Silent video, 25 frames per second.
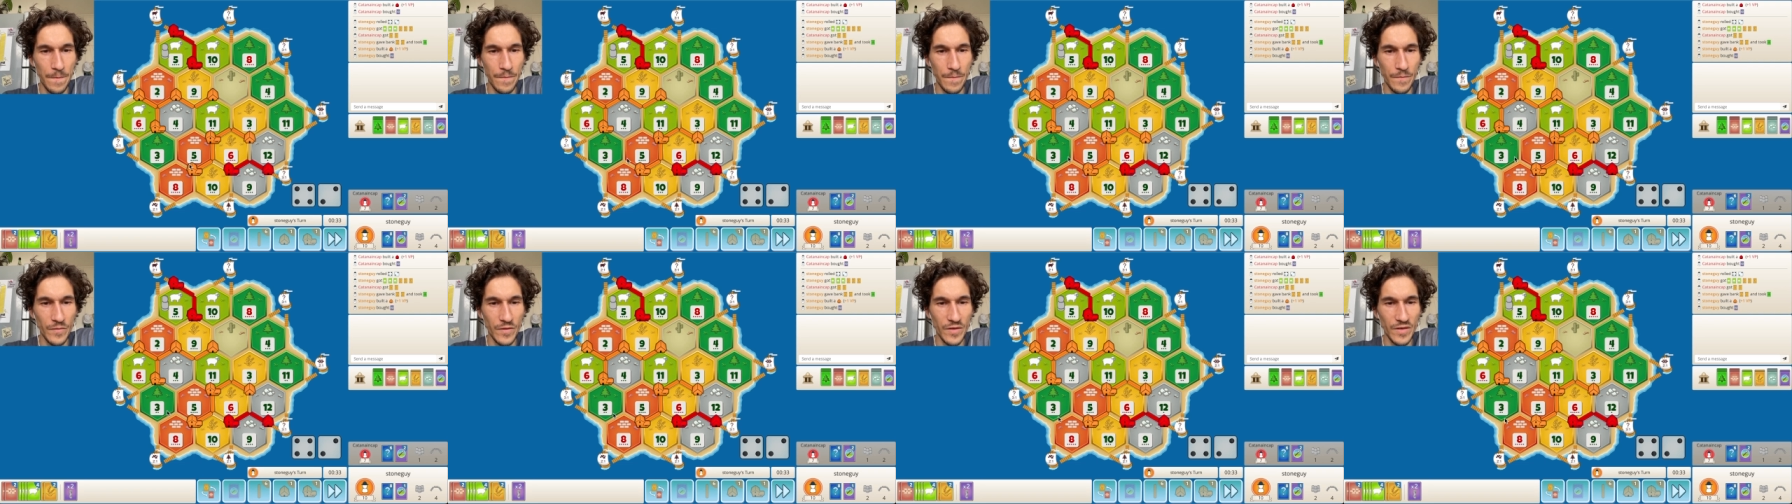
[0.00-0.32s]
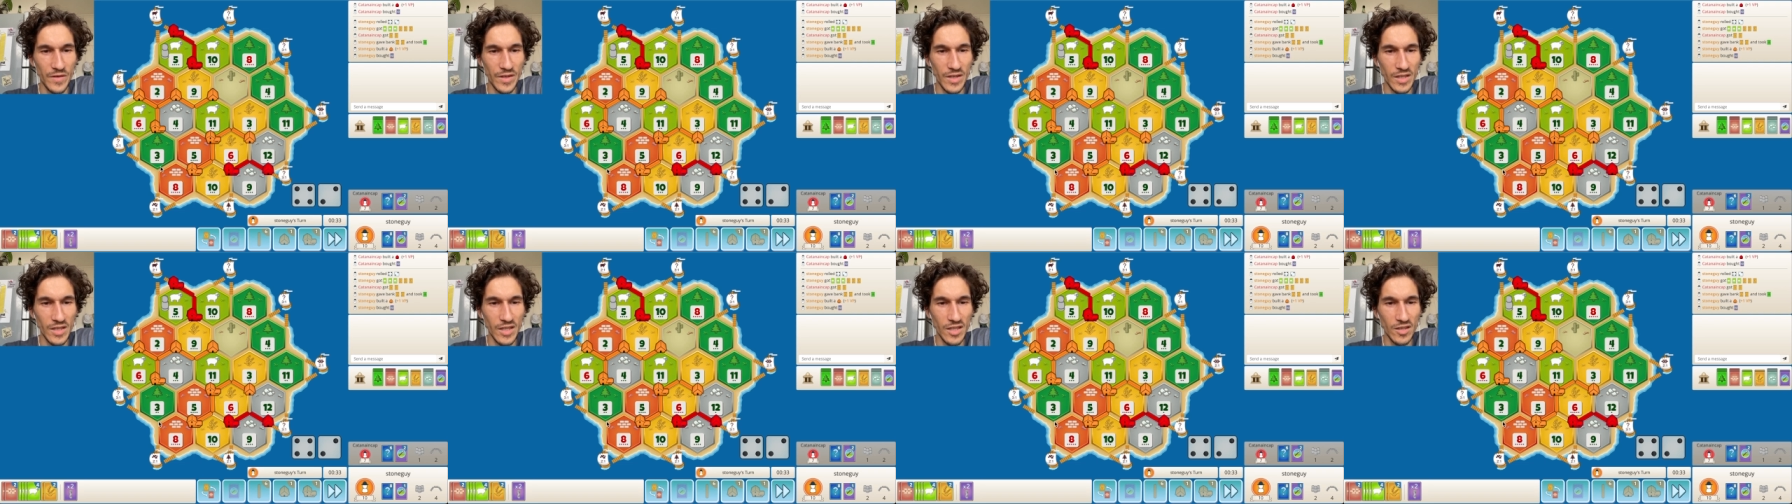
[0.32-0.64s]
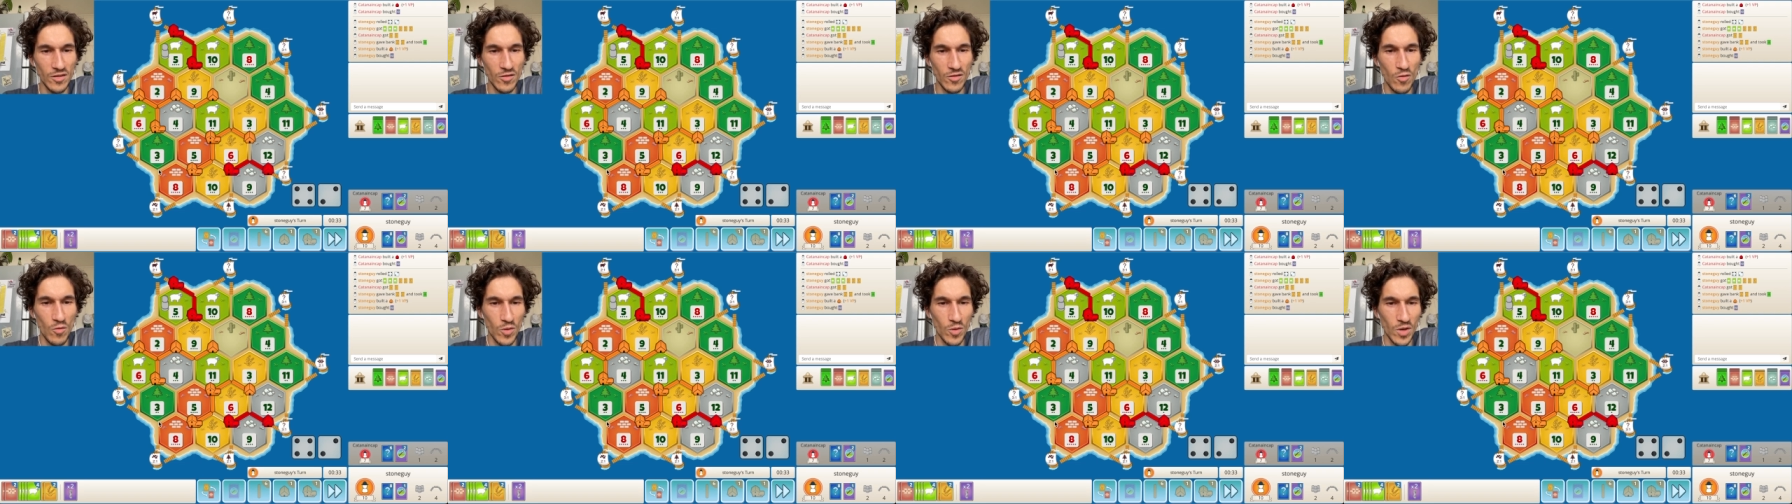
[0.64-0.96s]
Still can
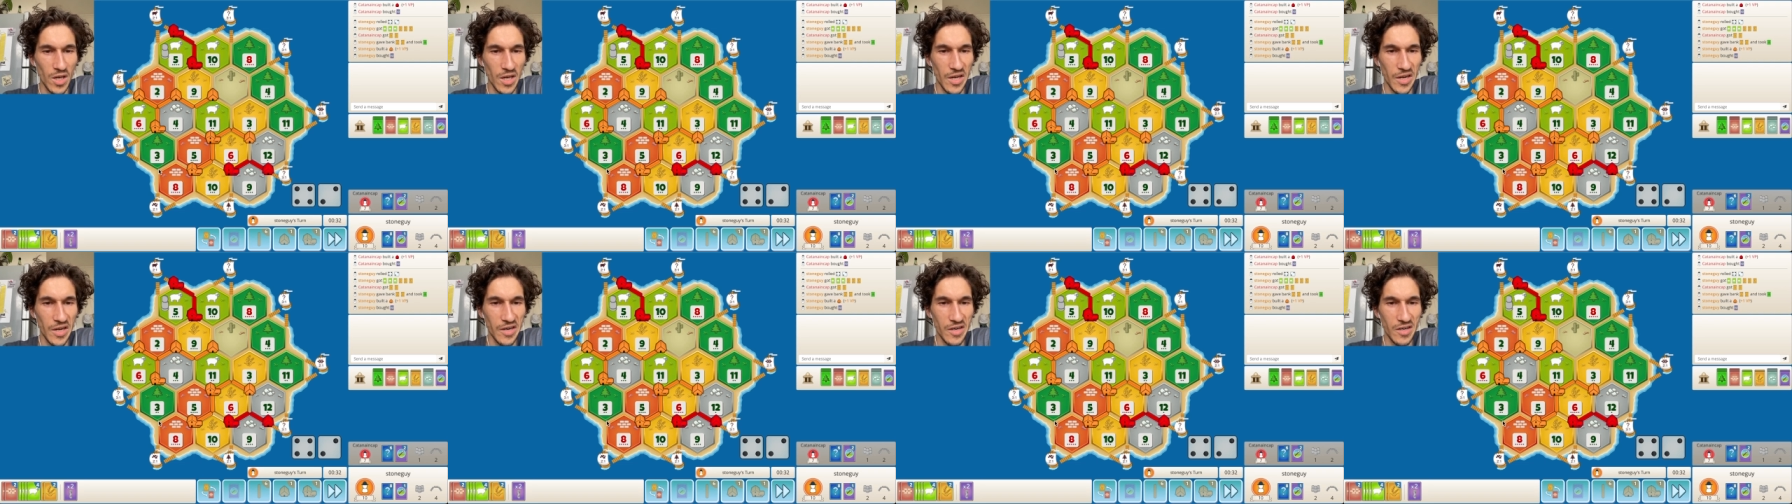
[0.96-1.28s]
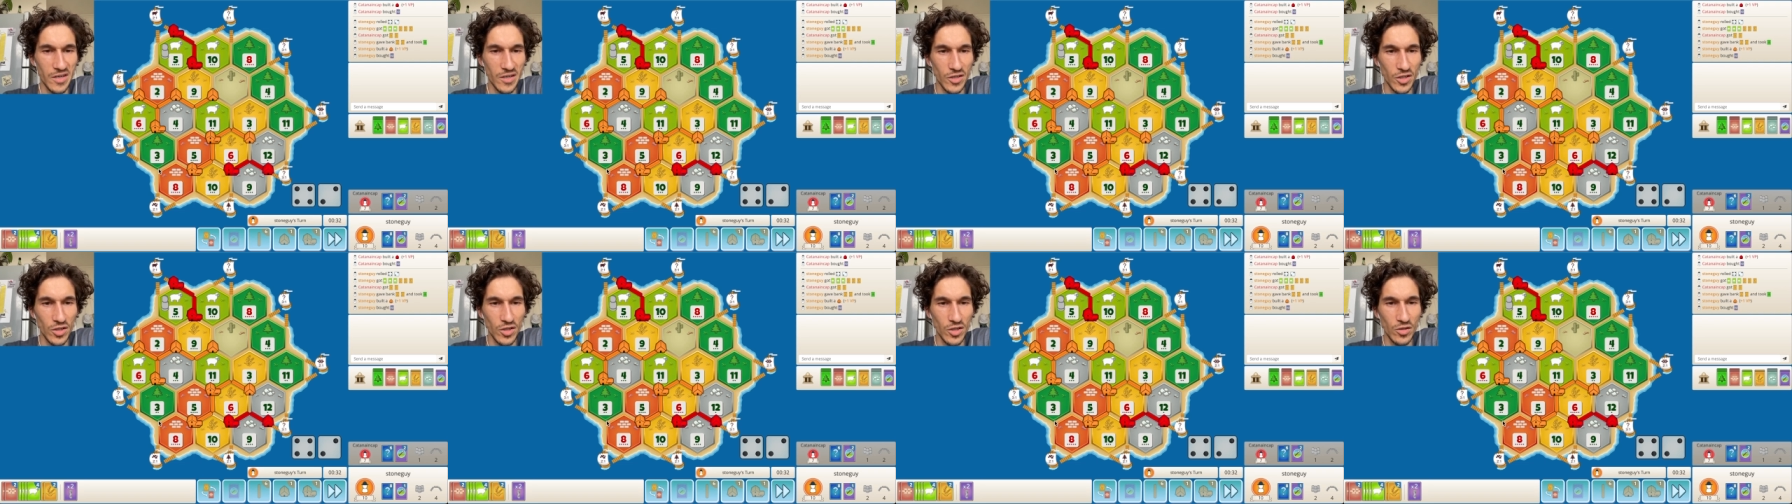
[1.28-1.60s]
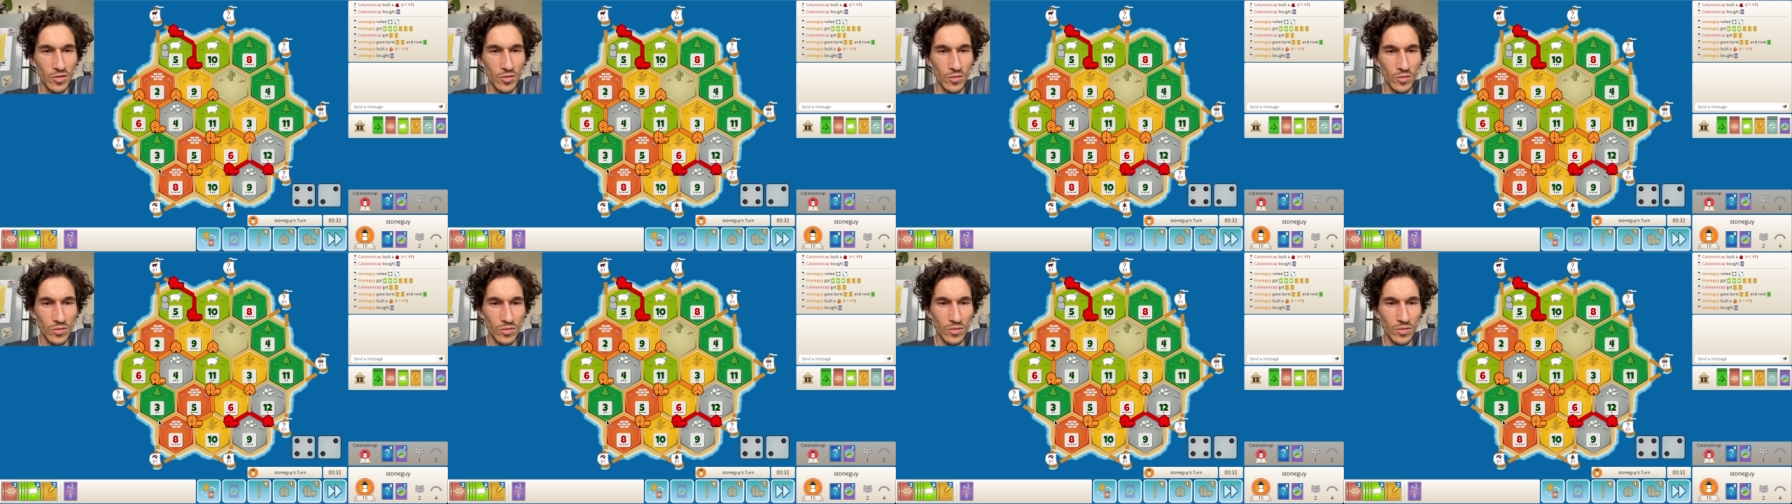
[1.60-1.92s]
go here just to
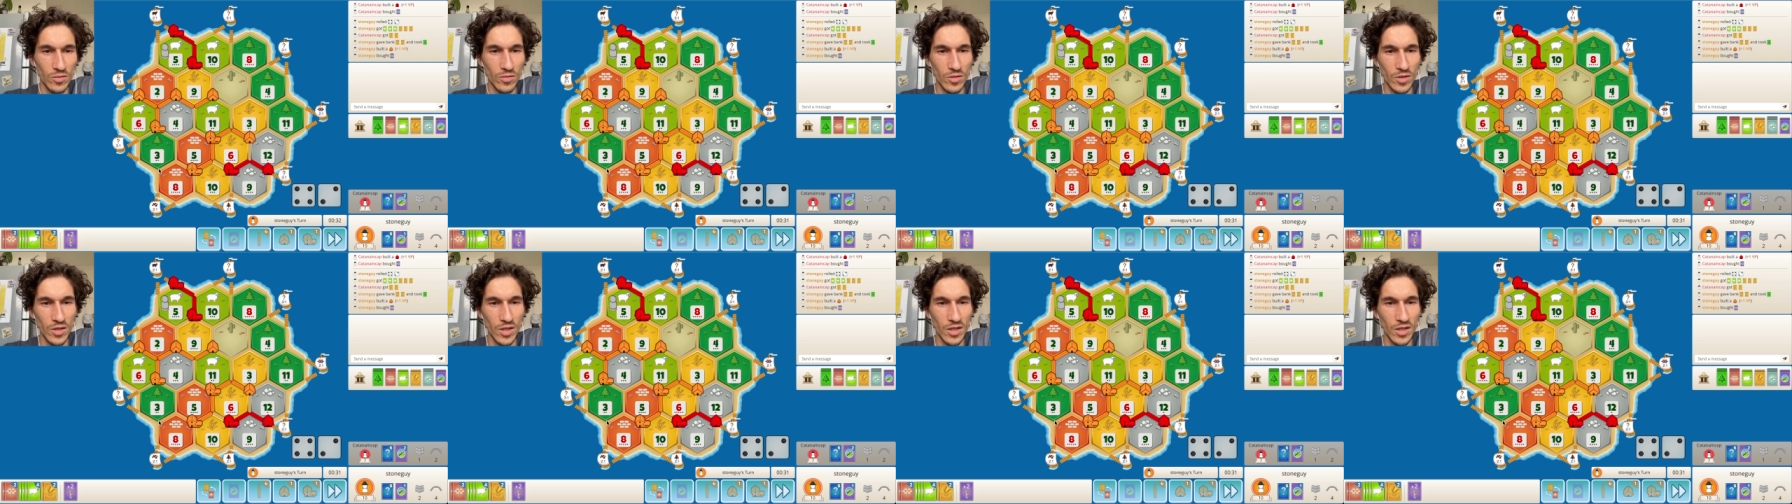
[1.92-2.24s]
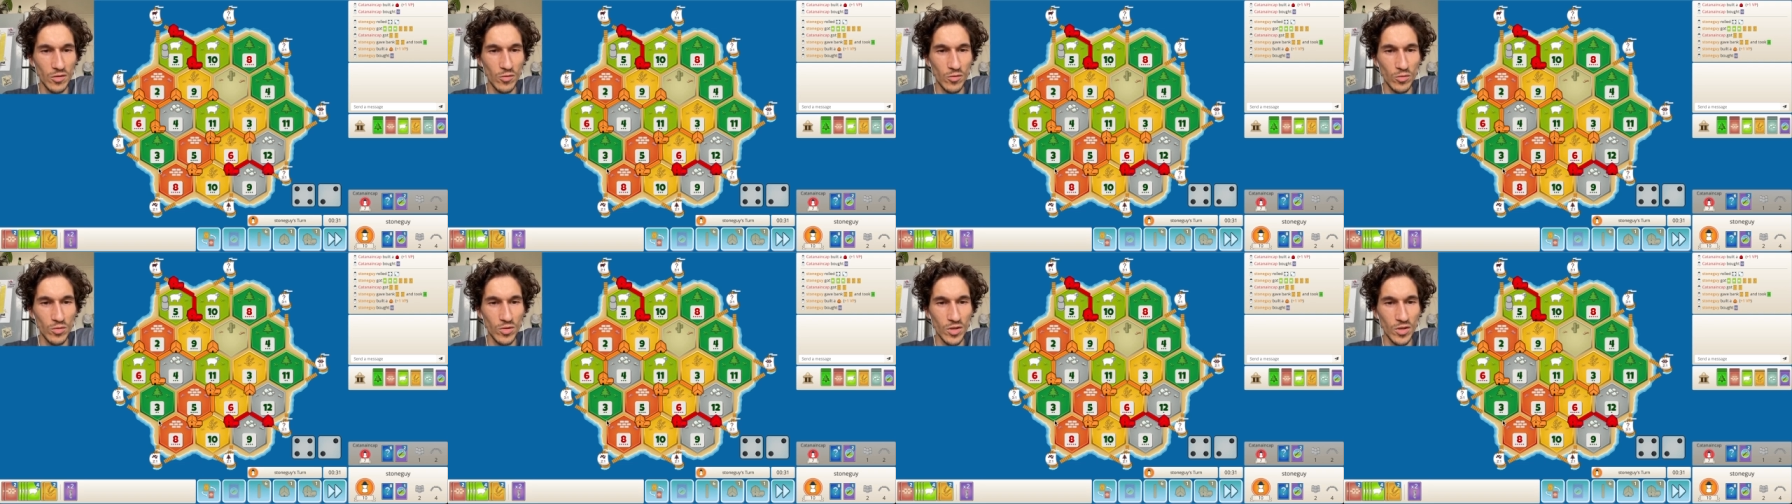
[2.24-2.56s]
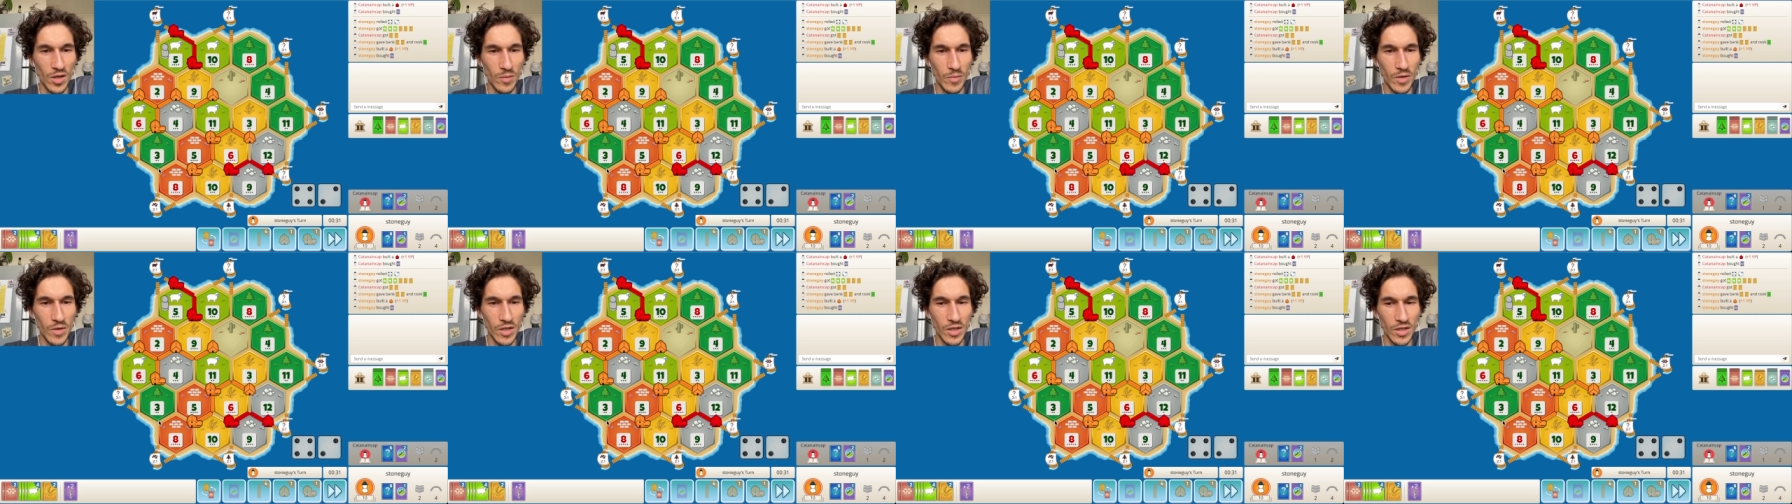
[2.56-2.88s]
get good
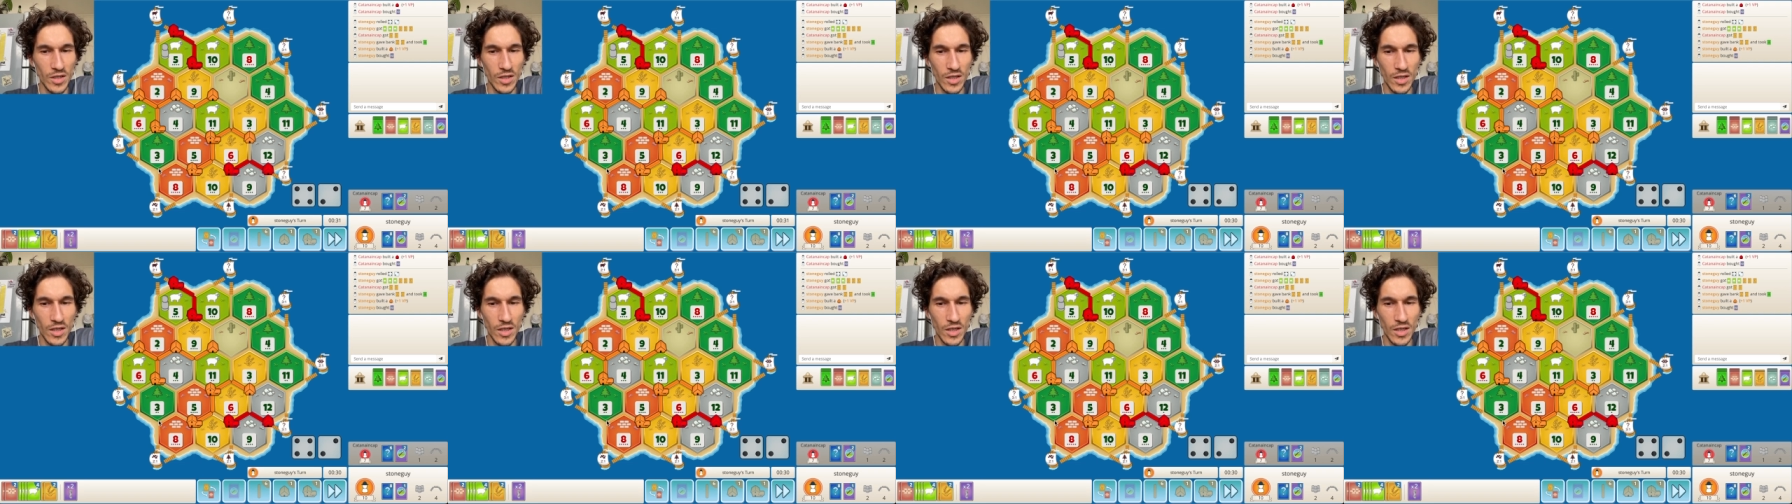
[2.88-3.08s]
numbers.